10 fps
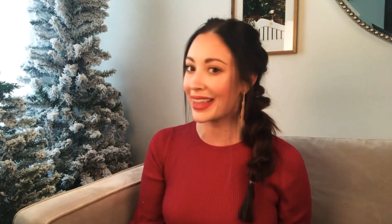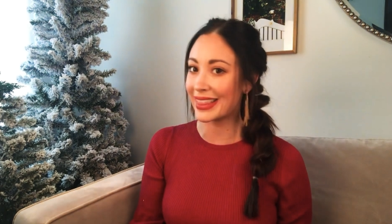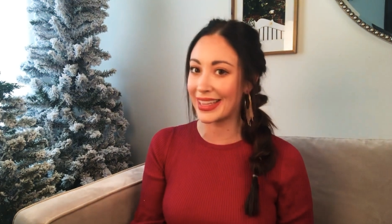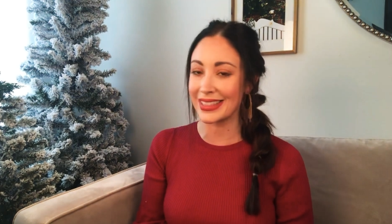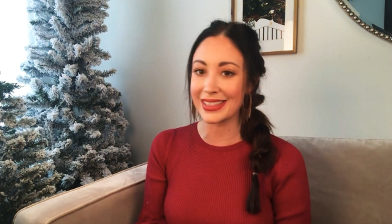
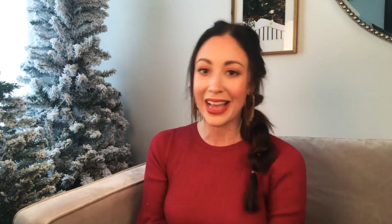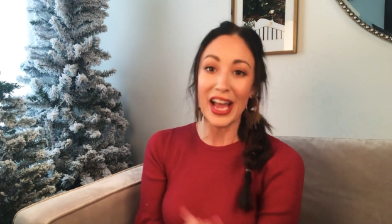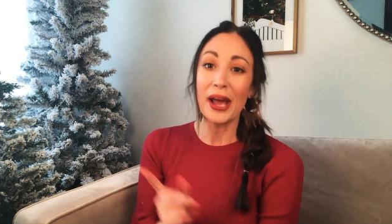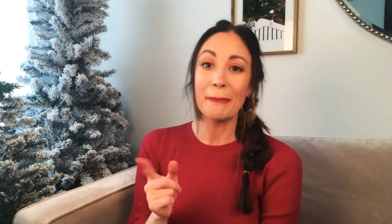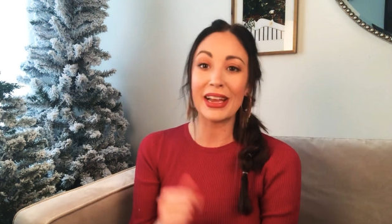like this,
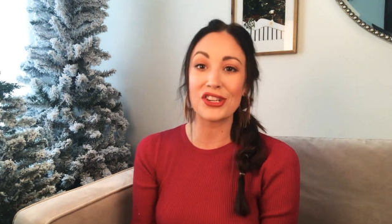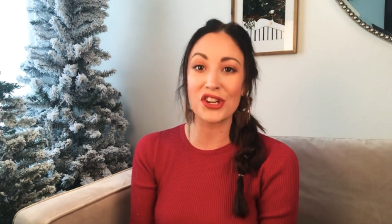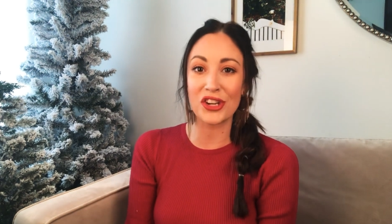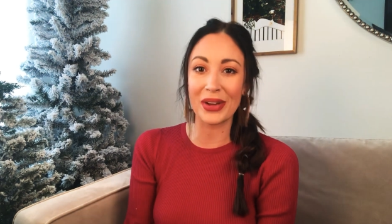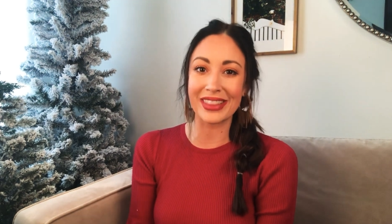make
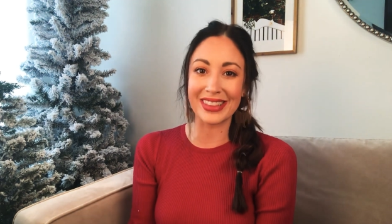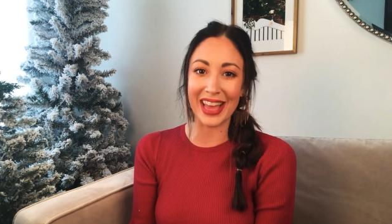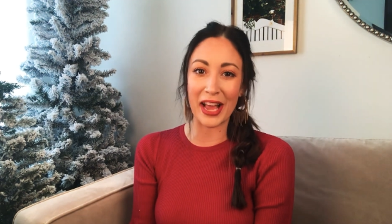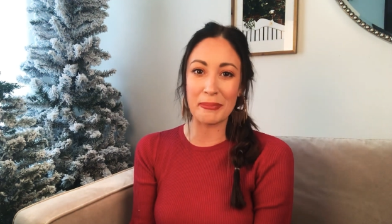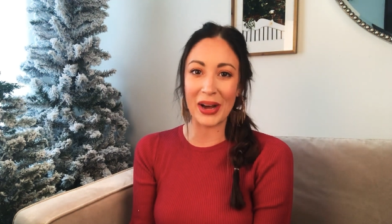sure you hit the
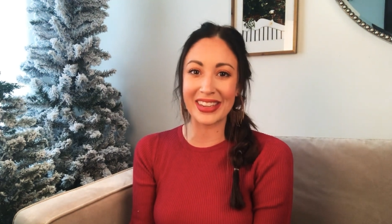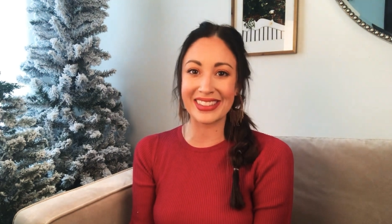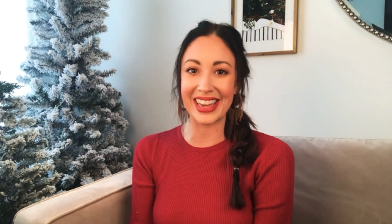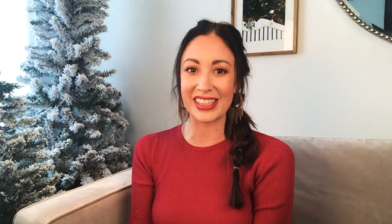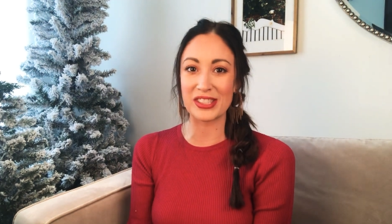like
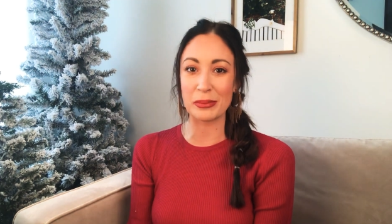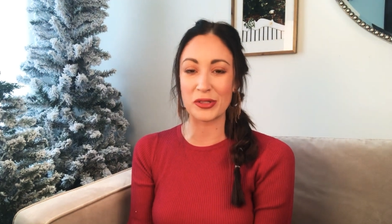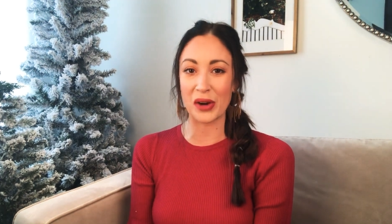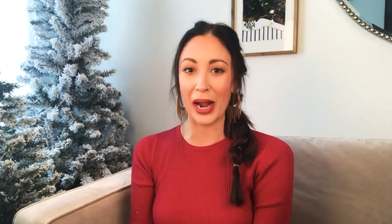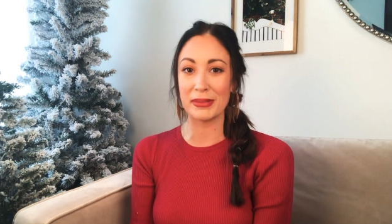button and
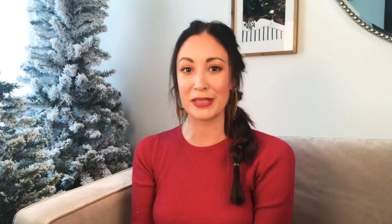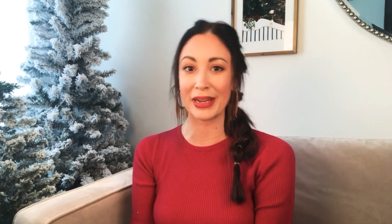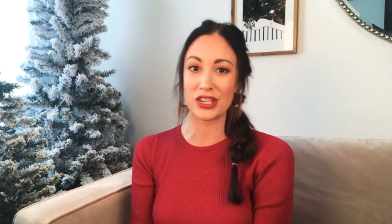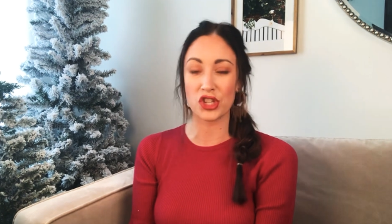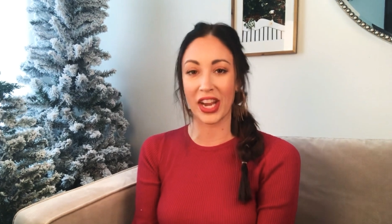subscribe
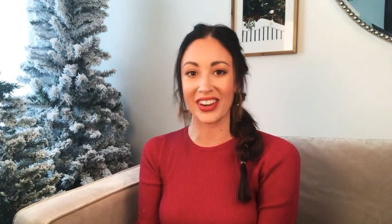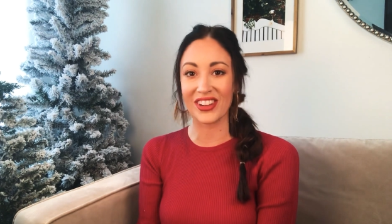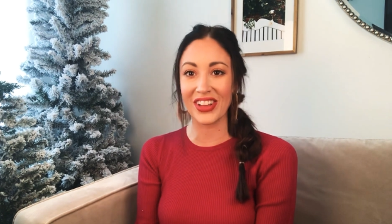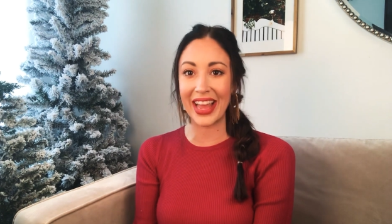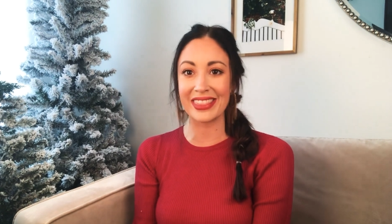to my
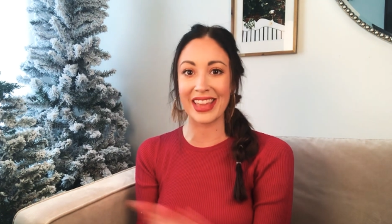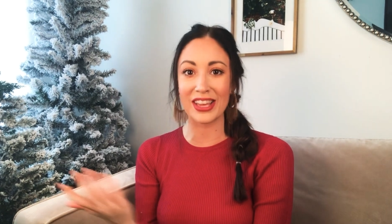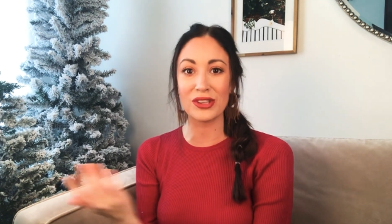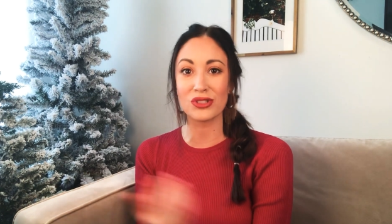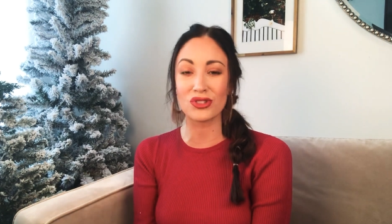channel. And
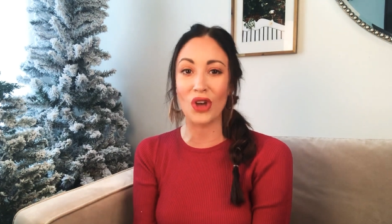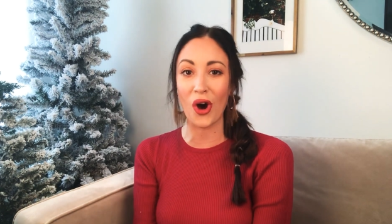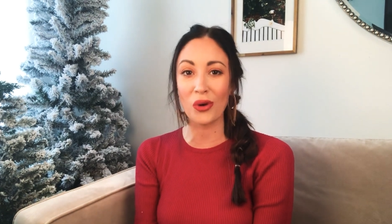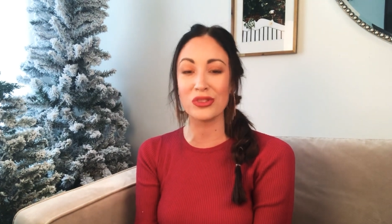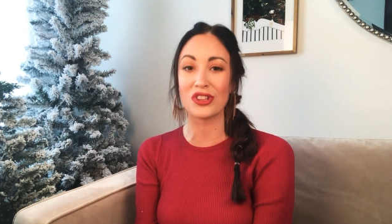thank you
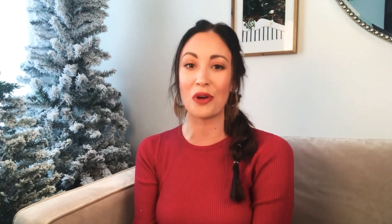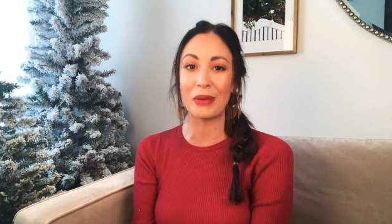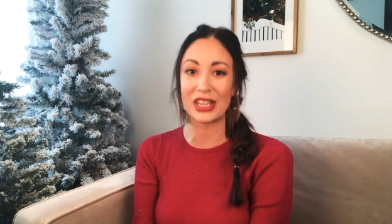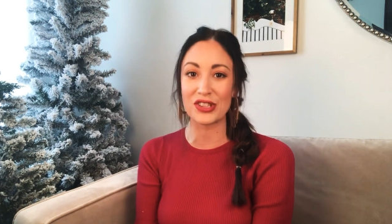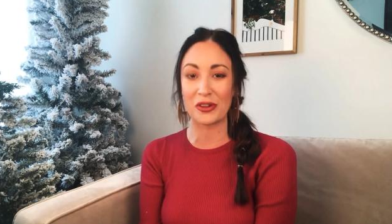so,
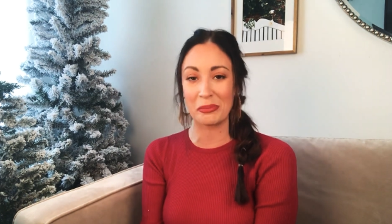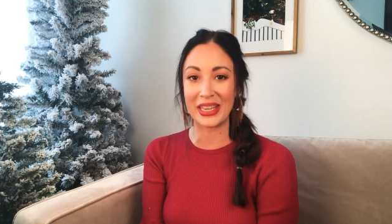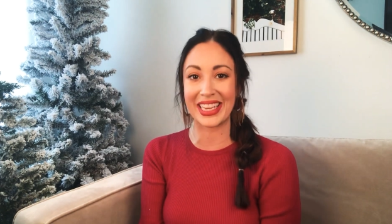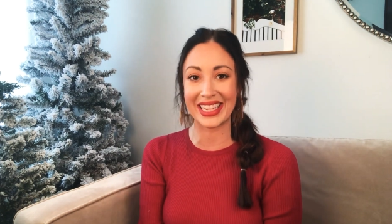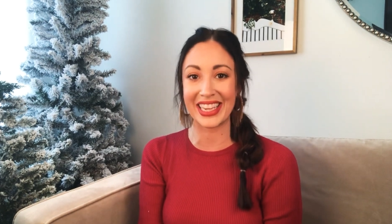so much for
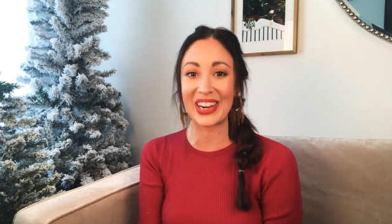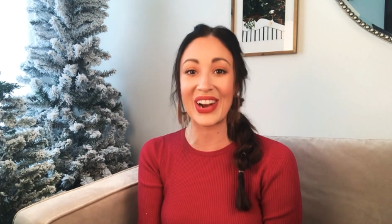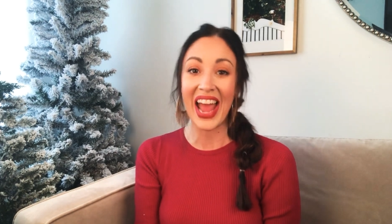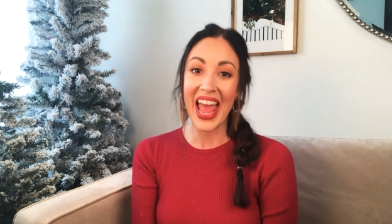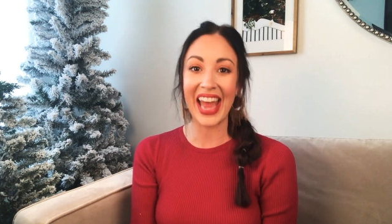being
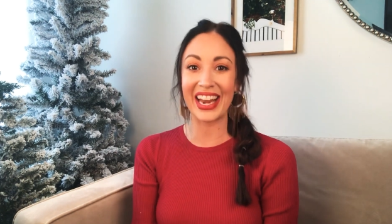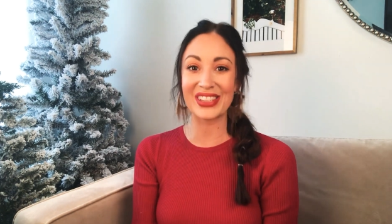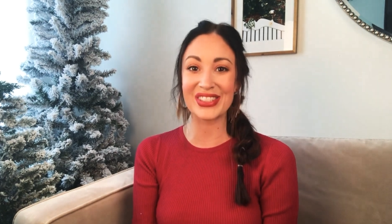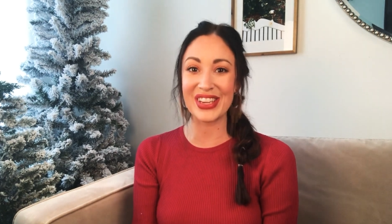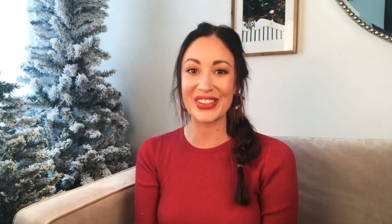here.
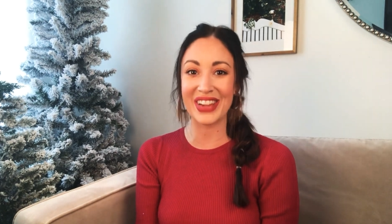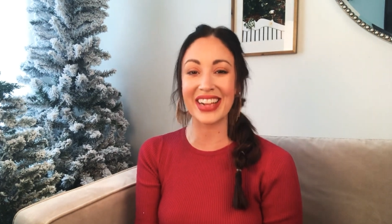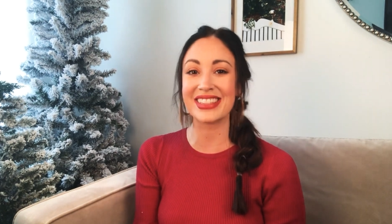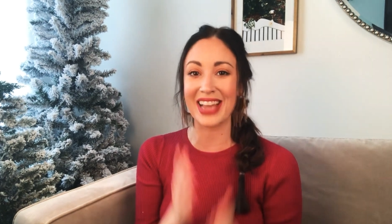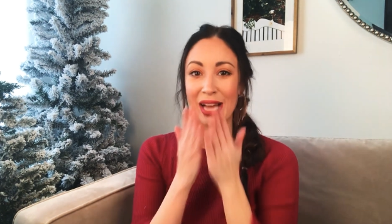And I'll see you
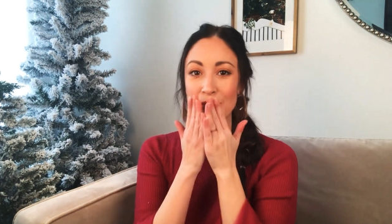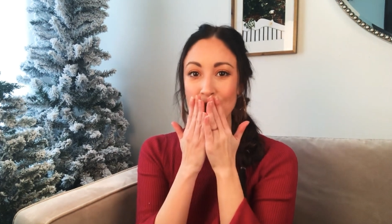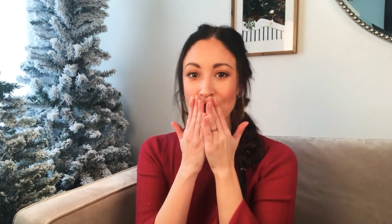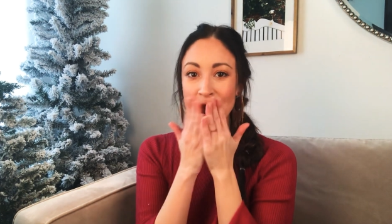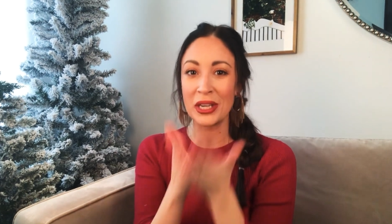next
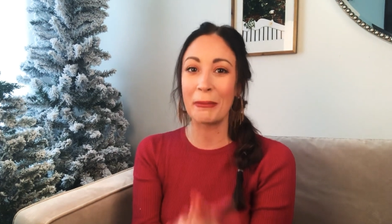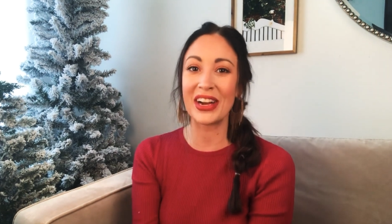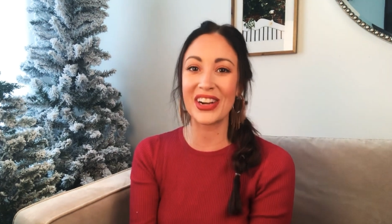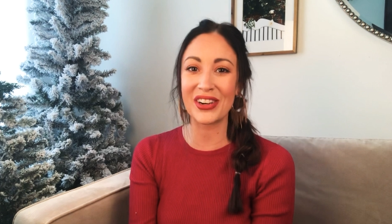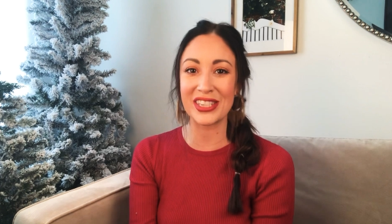time.
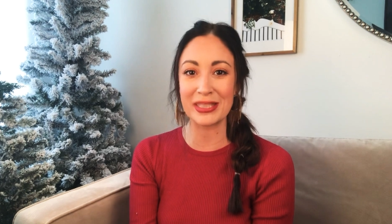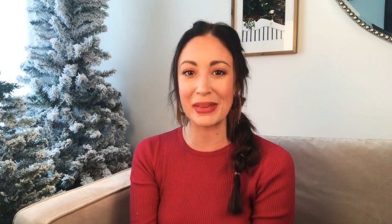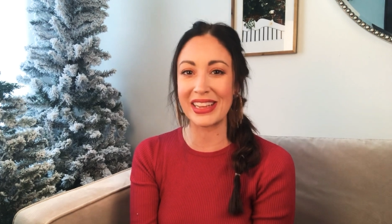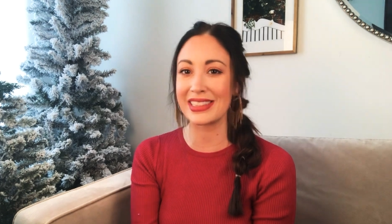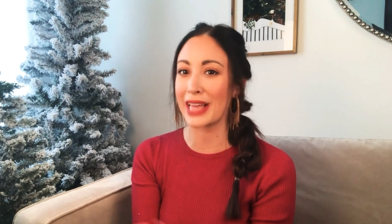Merry
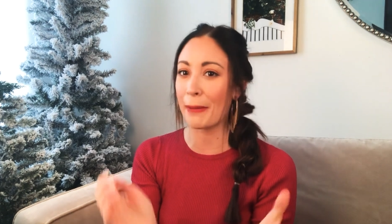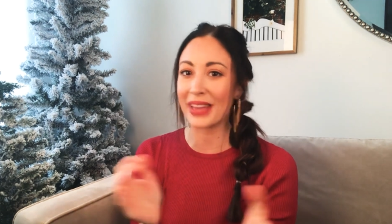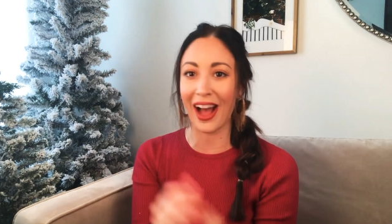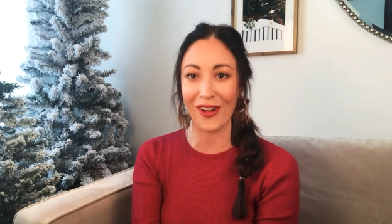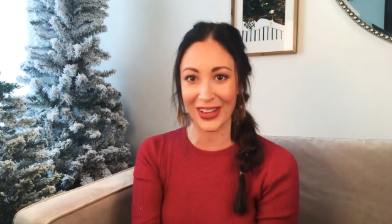Christmas,
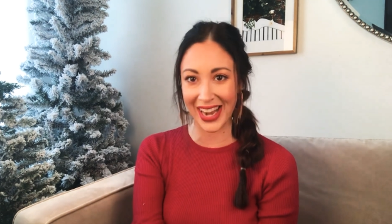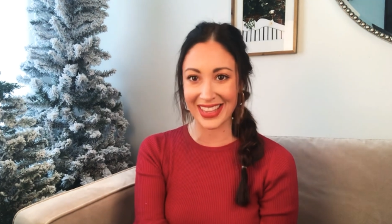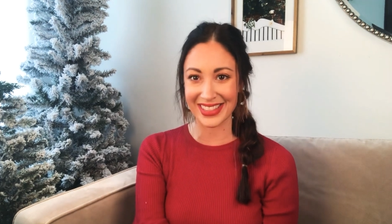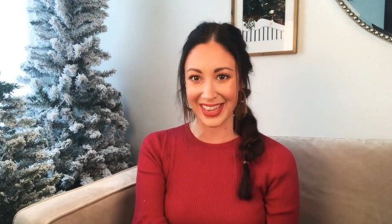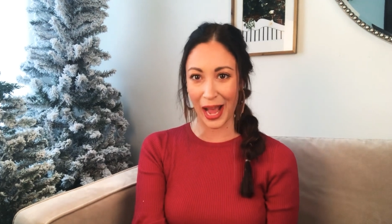Happy
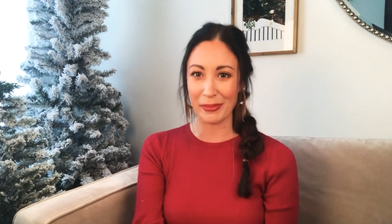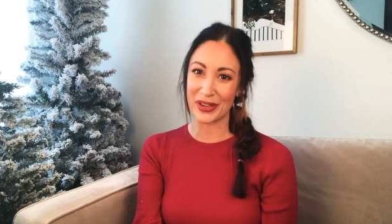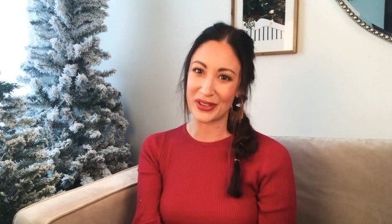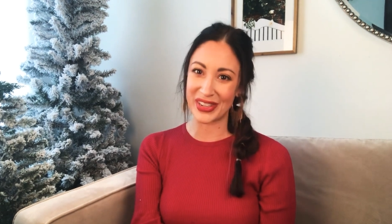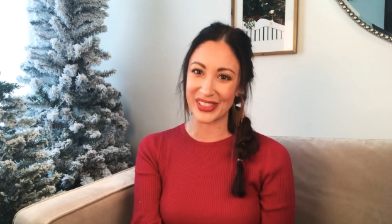Holidays, and
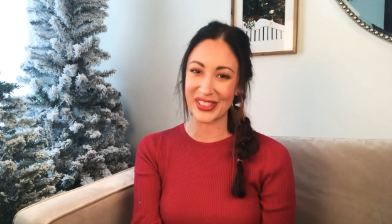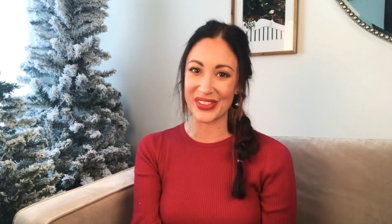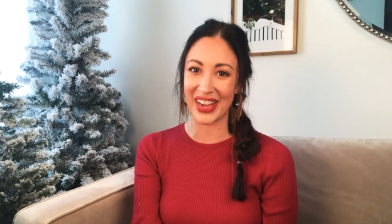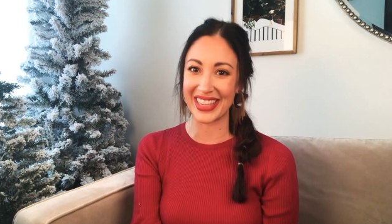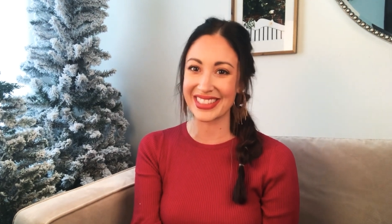Happy New Year
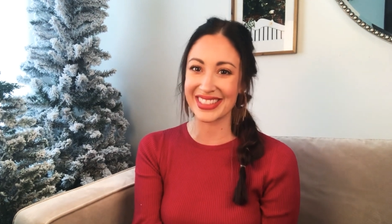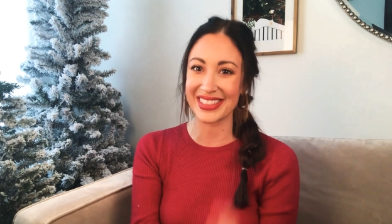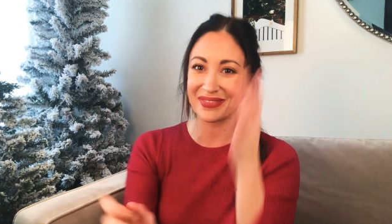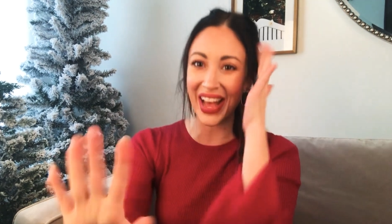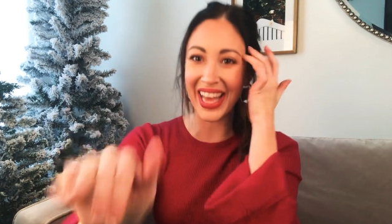to you
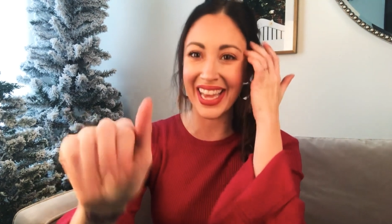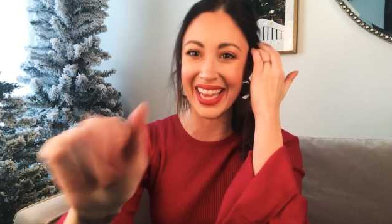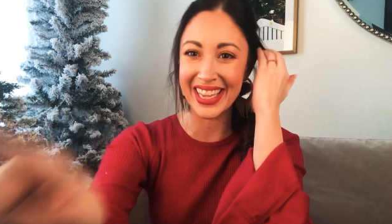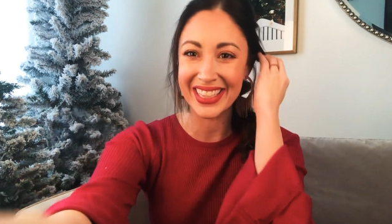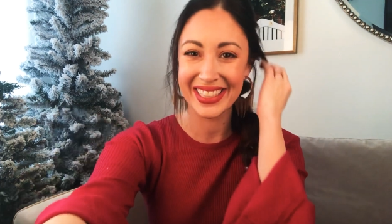guys.
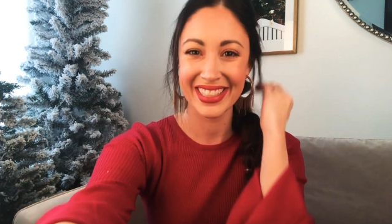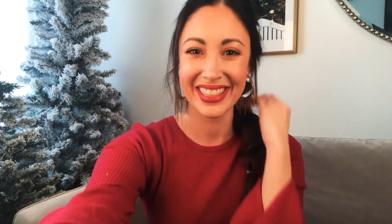Bye.